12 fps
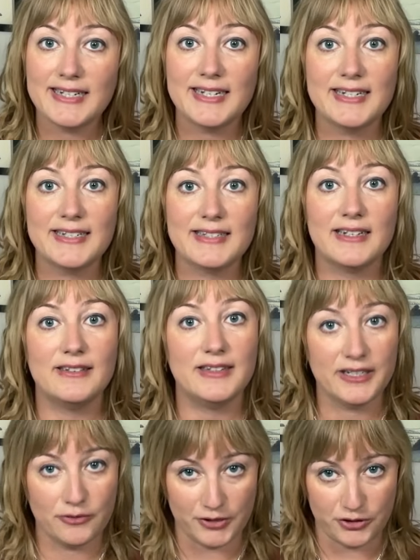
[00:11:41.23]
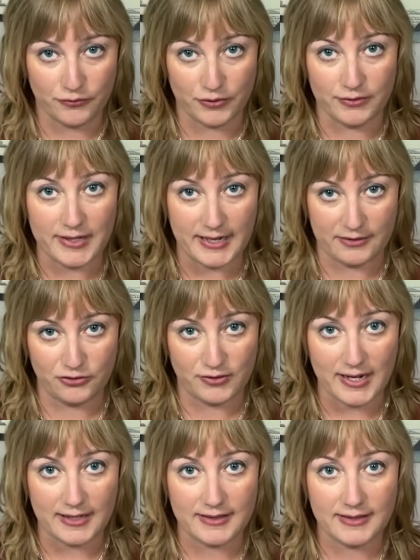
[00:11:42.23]
is licorice root
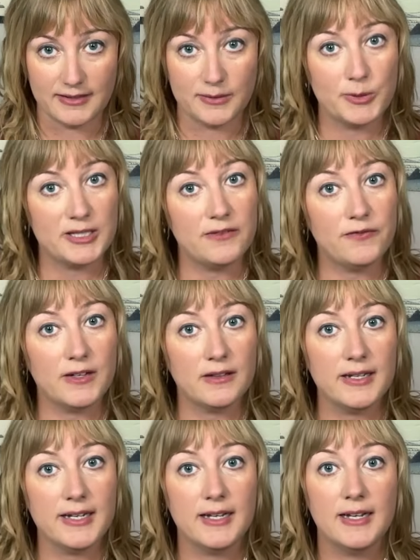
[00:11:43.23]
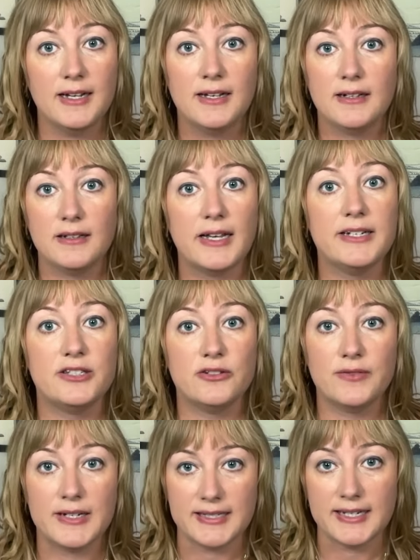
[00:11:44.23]
extract, specifically
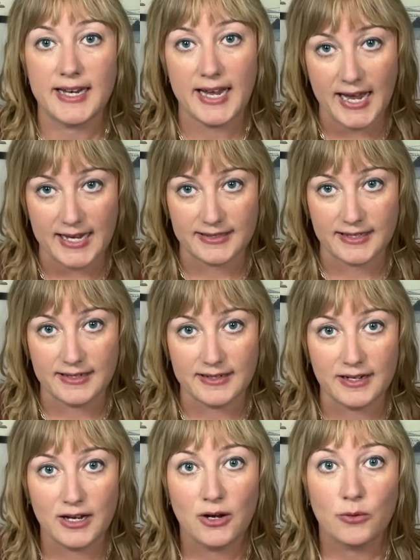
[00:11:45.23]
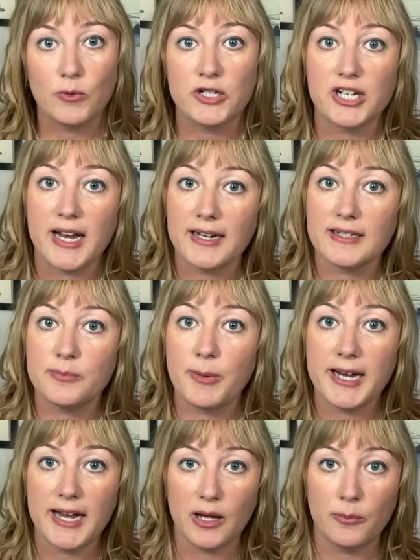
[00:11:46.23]
glyceric acid, which acts by
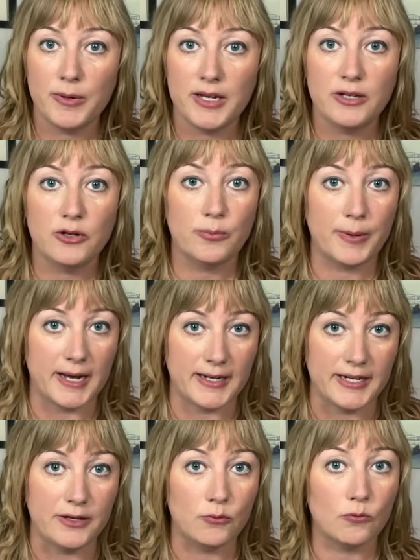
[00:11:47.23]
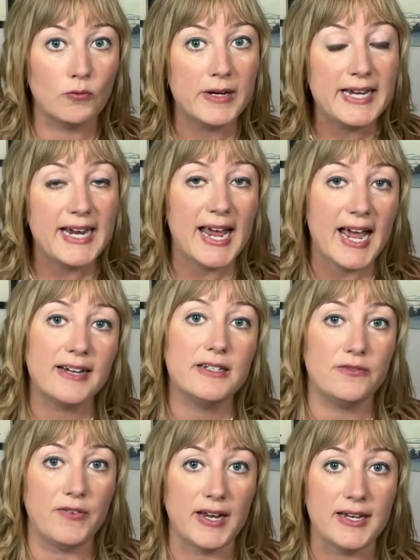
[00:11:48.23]
helping your body
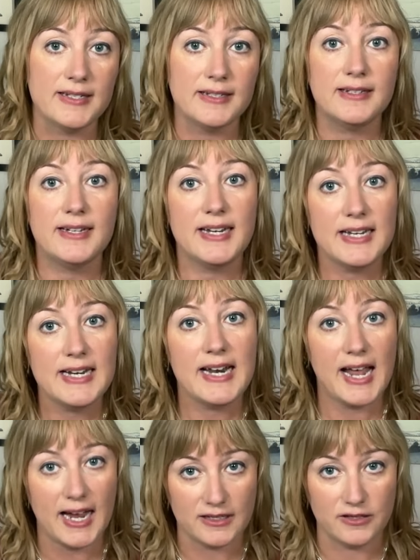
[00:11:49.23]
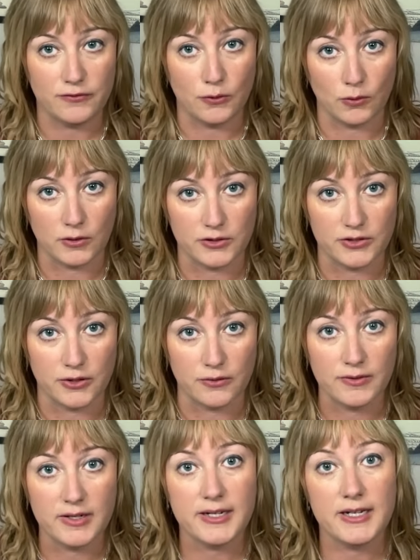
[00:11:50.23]
reactivate inactive
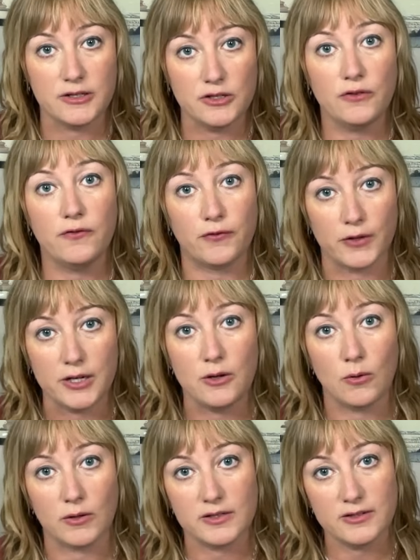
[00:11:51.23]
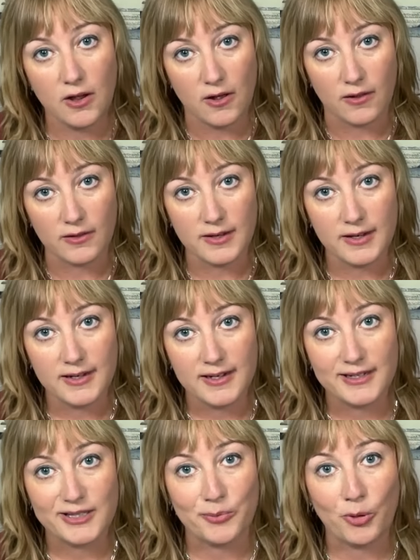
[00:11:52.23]
cortisone into free cortisol,
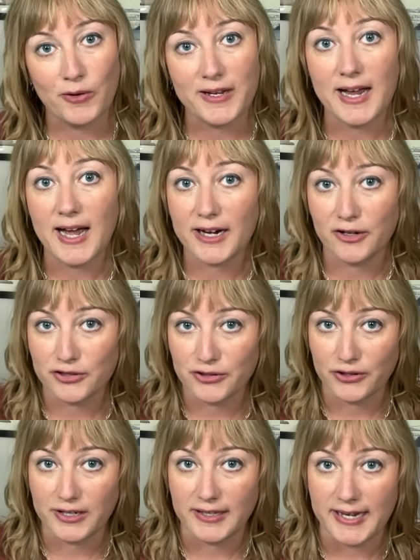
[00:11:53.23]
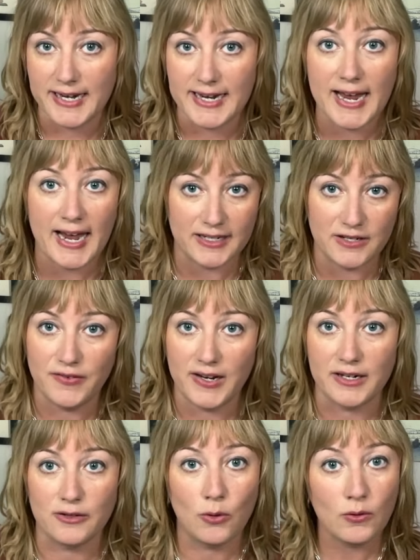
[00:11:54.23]
supporting higher circulating
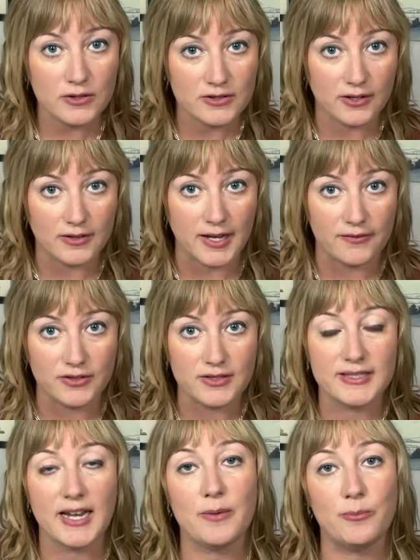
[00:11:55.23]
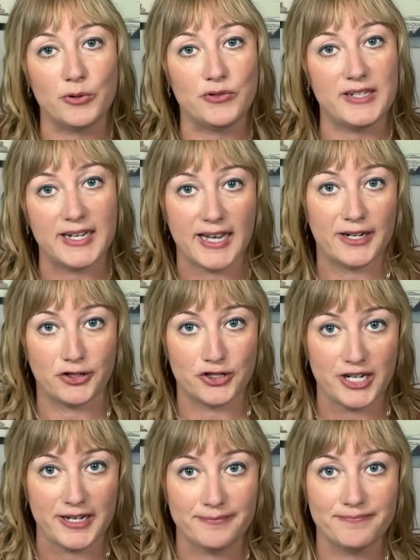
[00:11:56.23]
activated cortisol levels and boosting
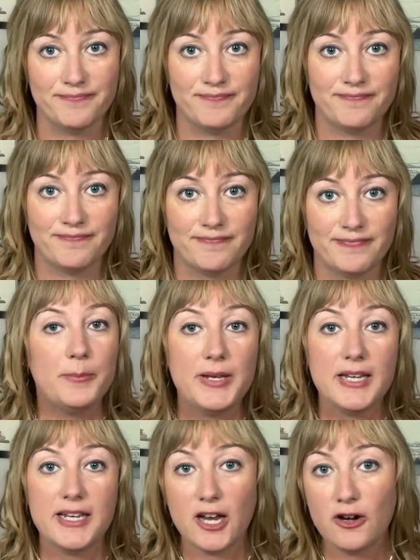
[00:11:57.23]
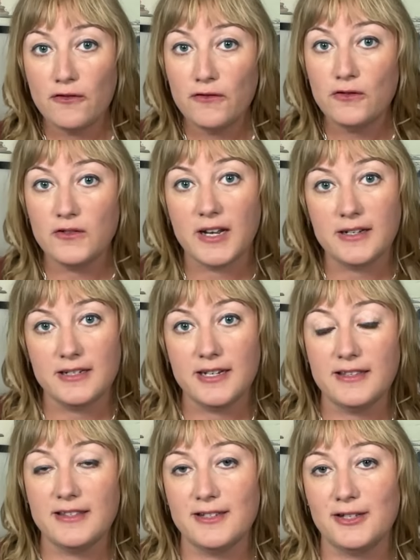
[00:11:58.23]
energy. Be careful not to
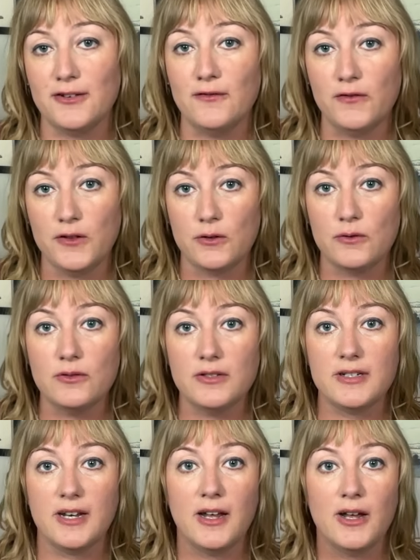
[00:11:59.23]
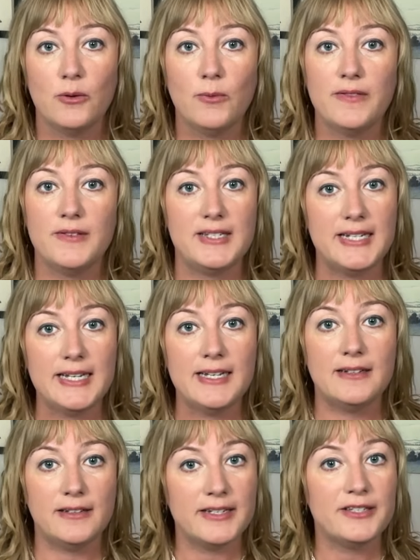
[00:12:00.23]
get this confused with
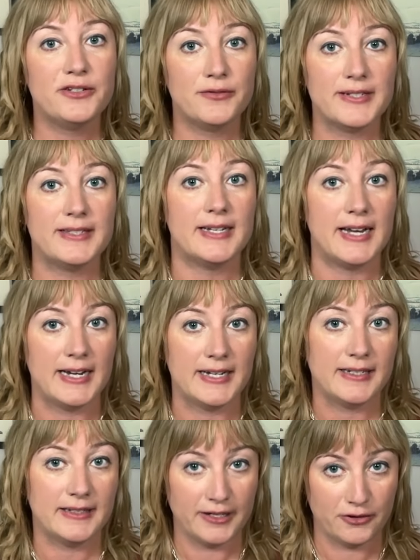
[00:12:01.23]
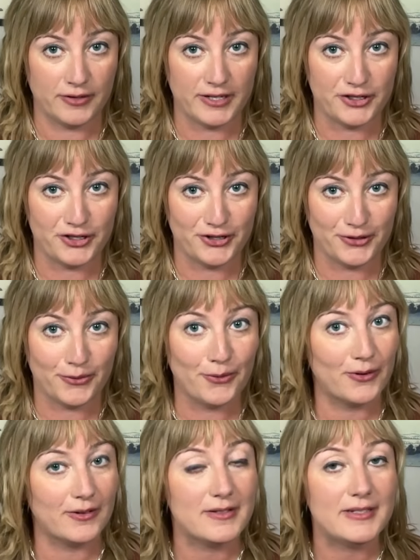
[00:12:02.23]
deglycerinated licorice,
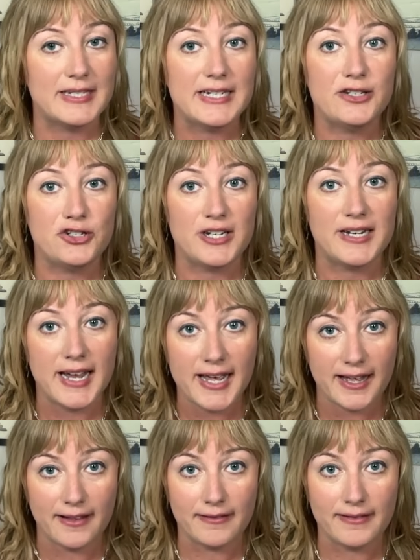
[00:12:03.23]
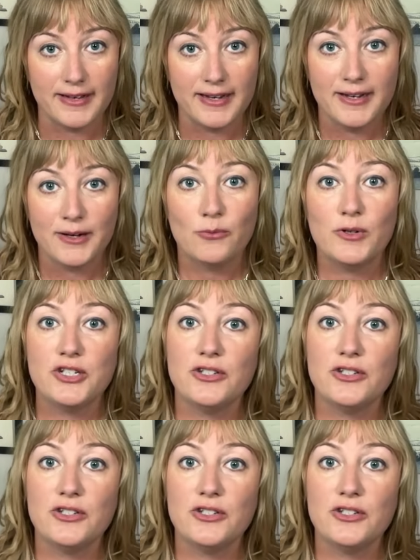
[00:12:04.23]
or DGL, which